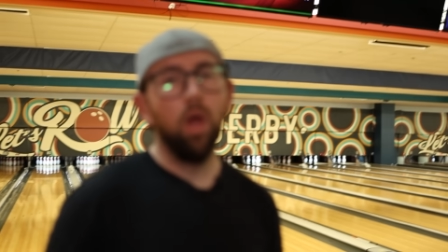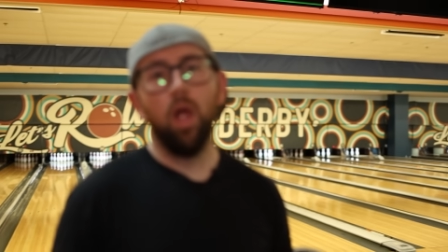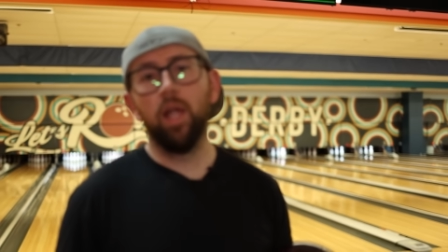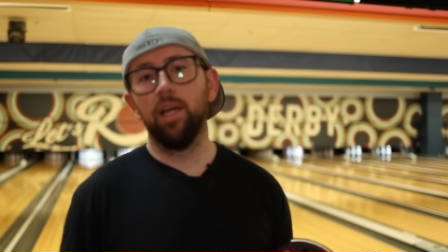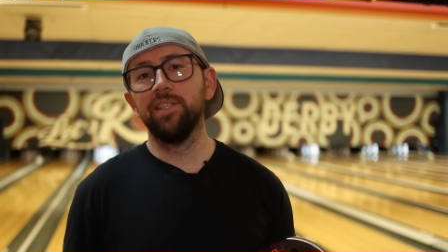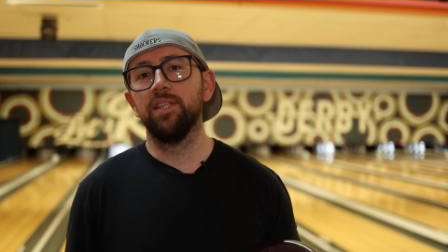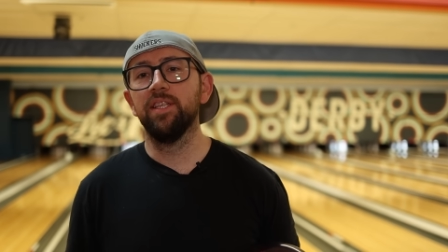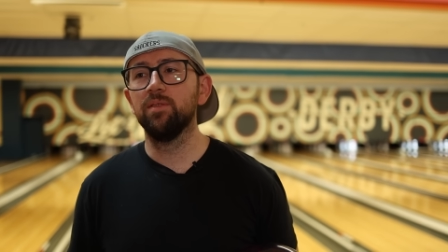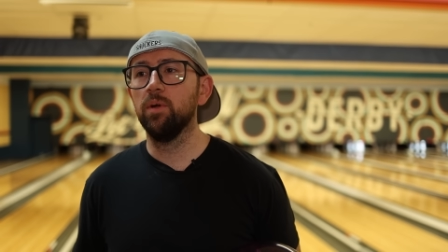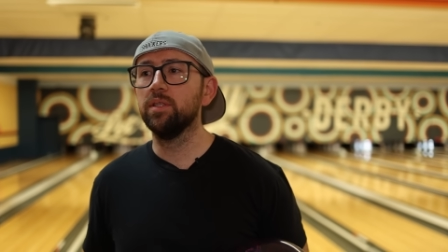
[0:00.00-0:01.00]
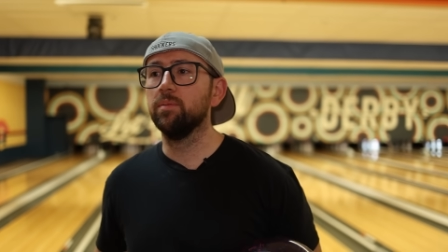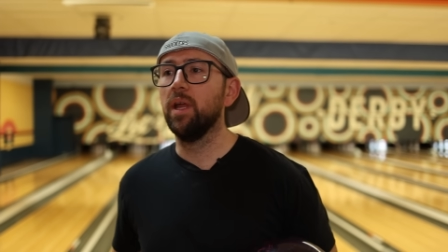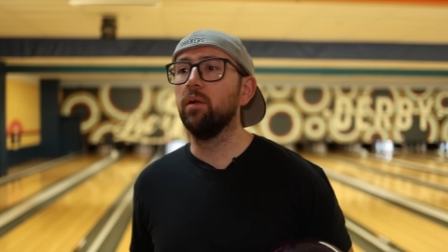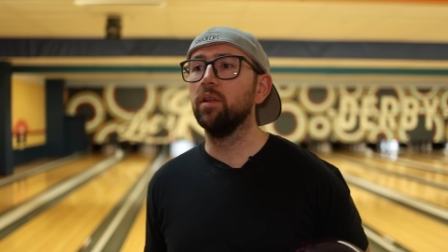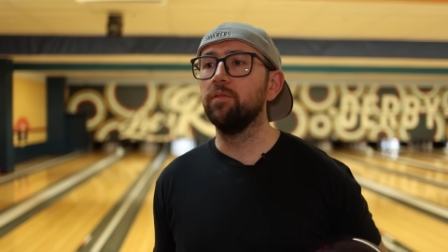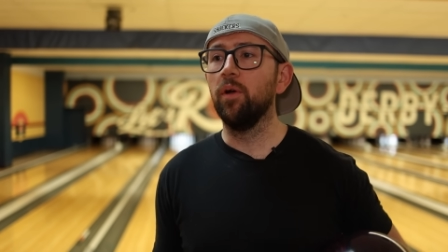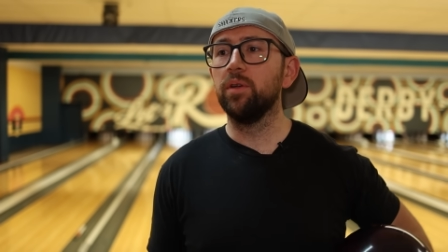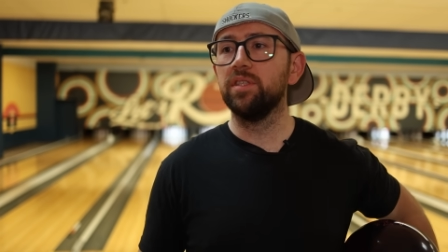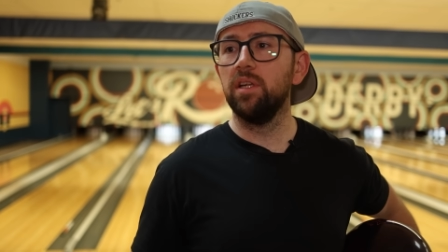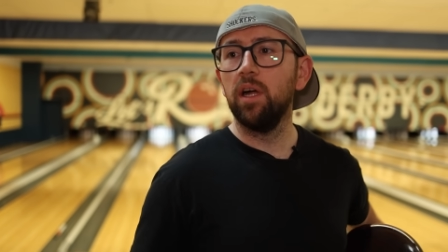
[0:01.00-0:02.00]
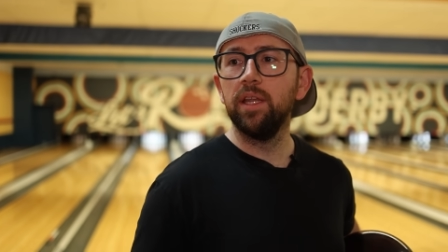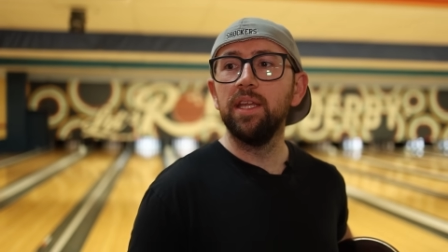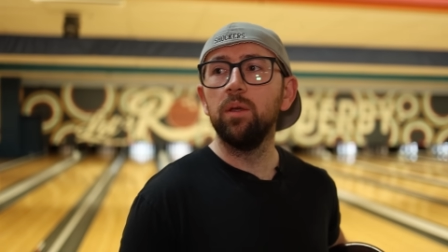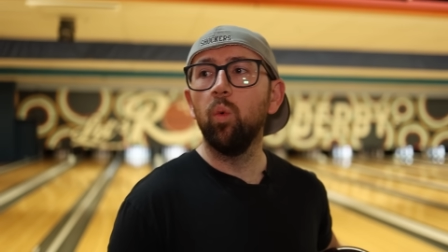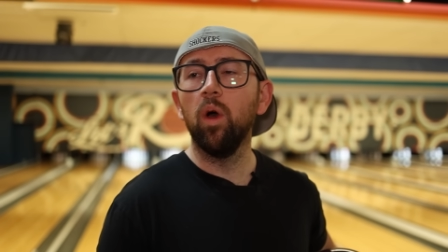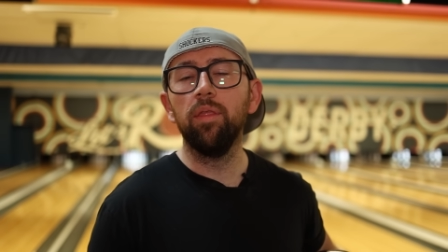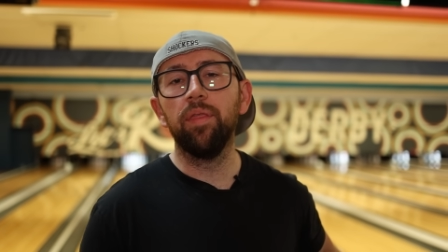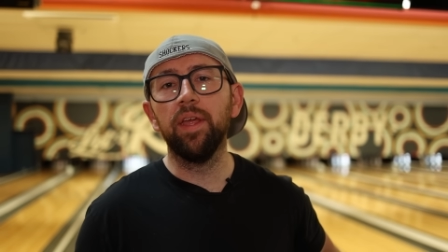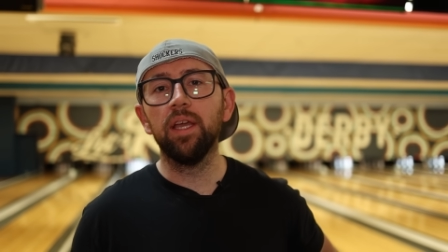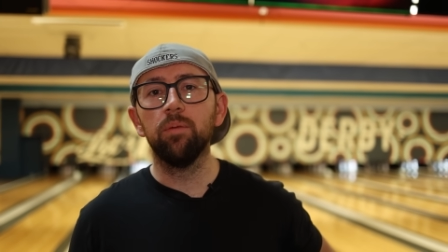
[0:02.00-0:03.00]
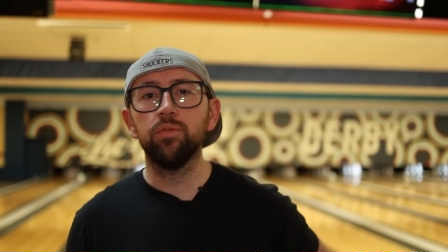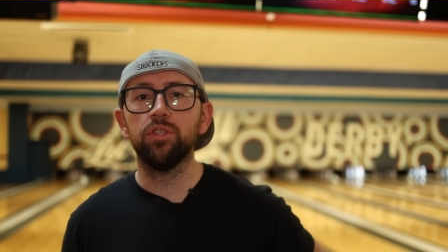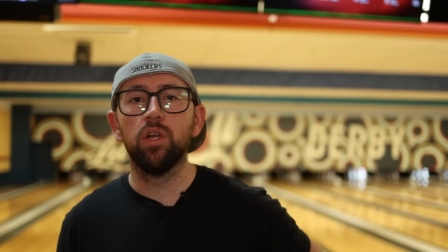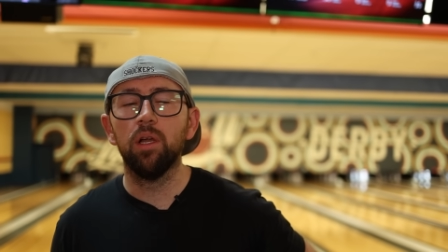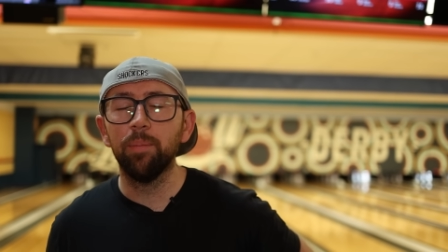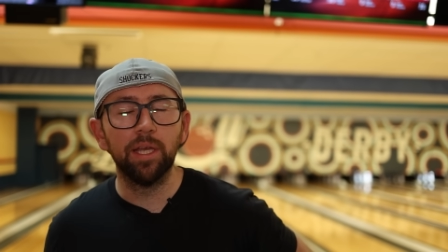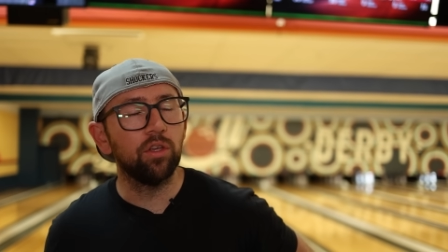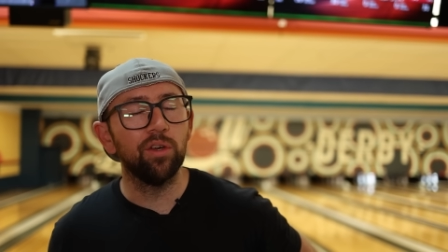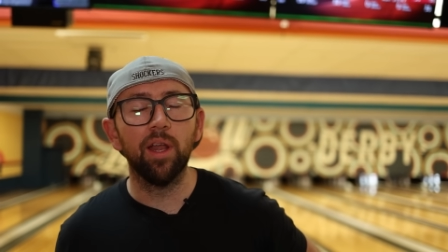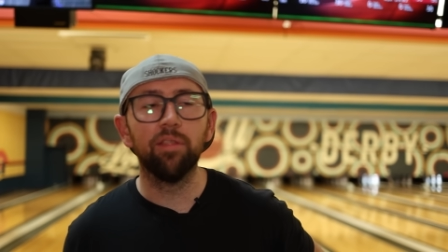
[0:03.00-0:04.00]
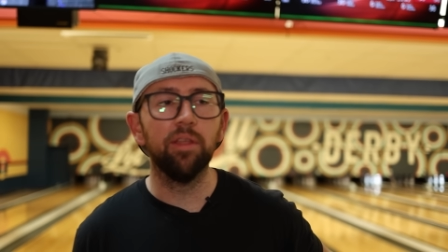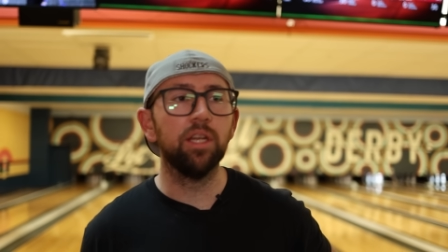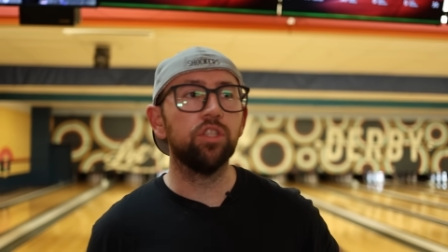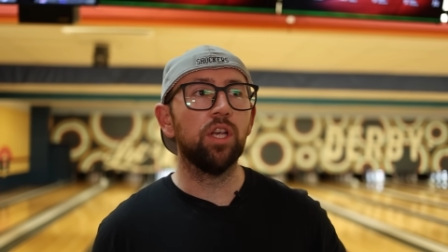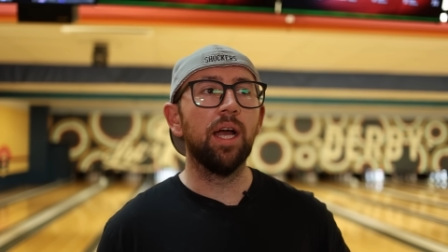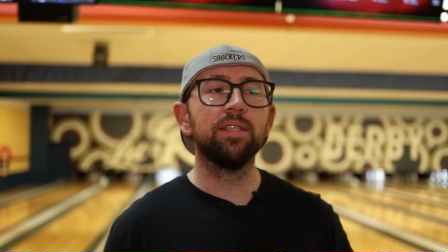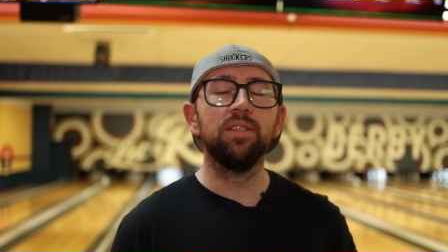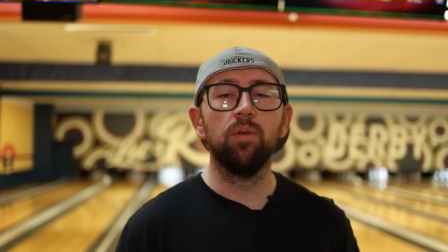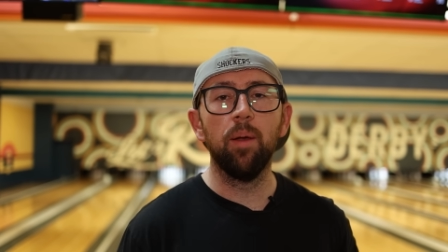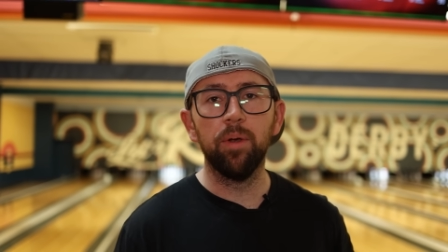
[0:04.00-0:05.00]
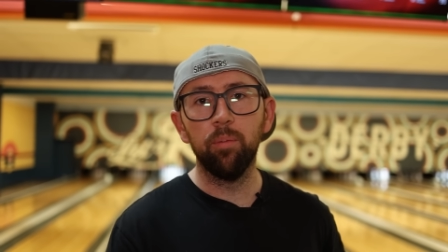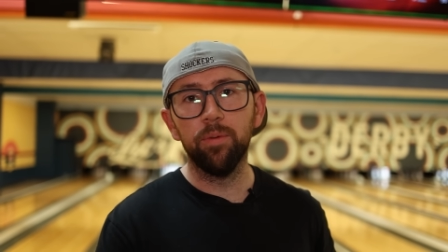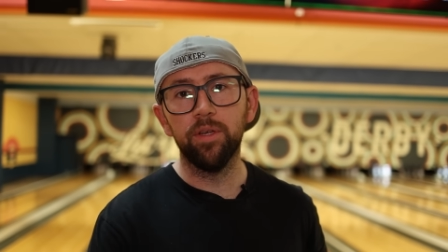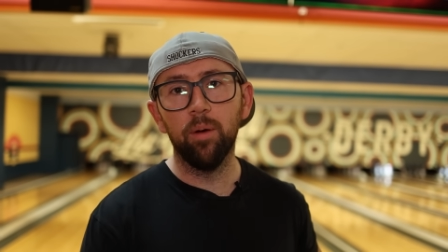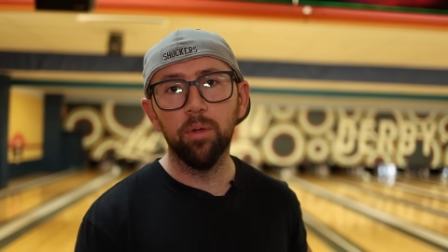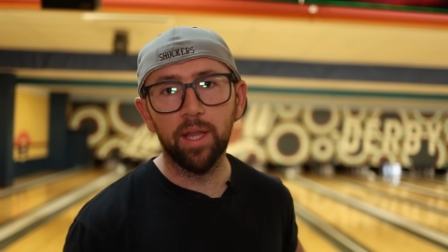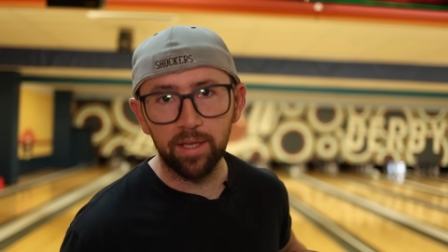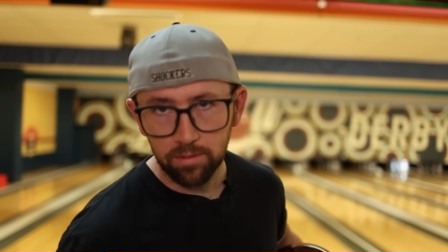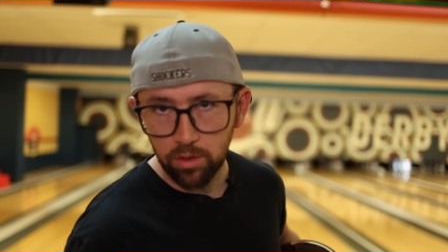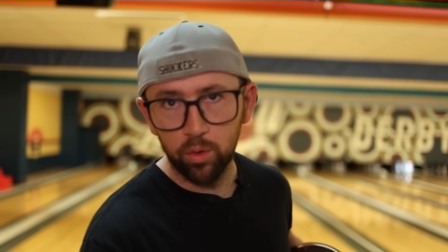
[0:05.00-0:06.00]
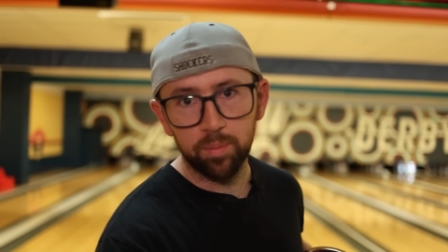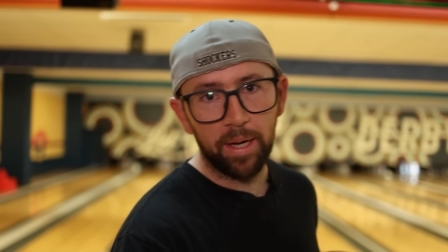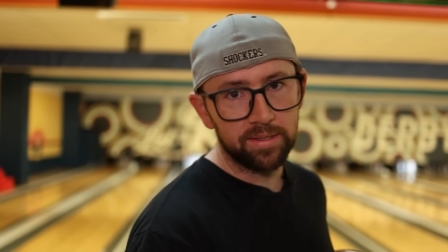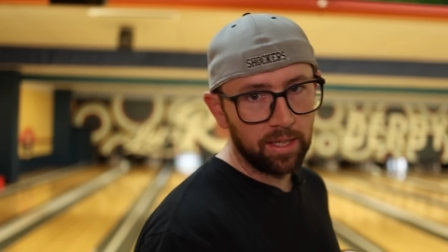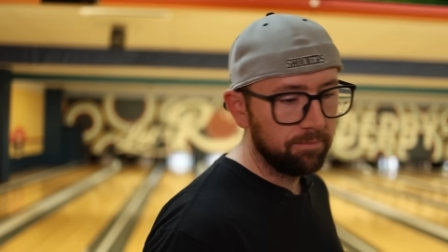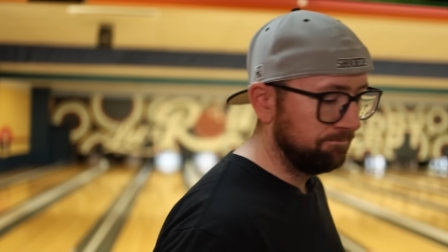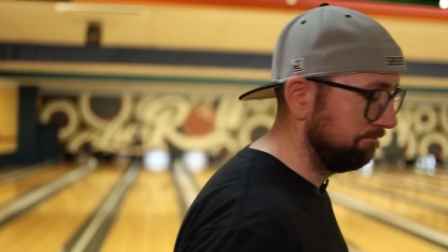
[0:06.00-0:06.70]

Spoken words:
All right, guys, on these ones, I'm not really focusing on any one thing. I'm just trying to make good athletic shots and wrap it up with a double, like Coach Pack said.